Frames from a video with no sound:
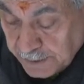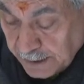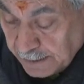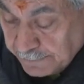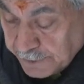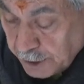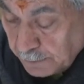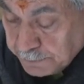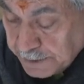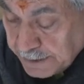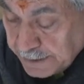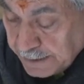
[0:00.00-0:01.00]
I have
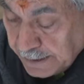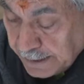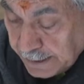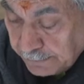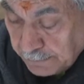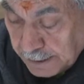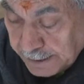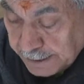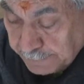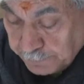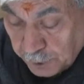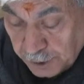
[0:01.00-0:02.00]
adopted a
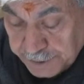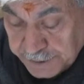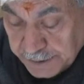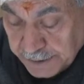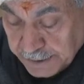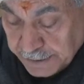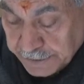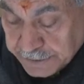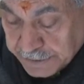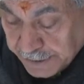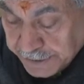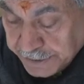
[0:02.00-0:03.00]
multi-pronged
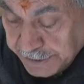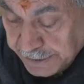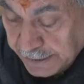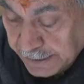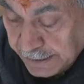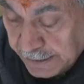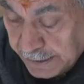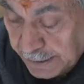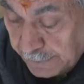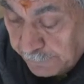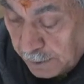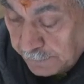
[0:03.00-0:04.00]
strategy
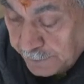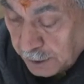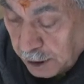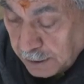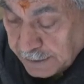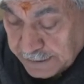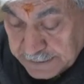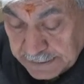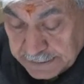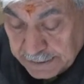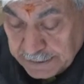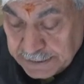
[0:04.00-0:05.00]
involving all
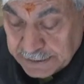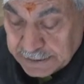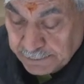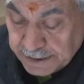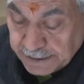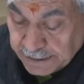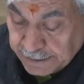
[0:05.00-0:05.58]
necessary systematic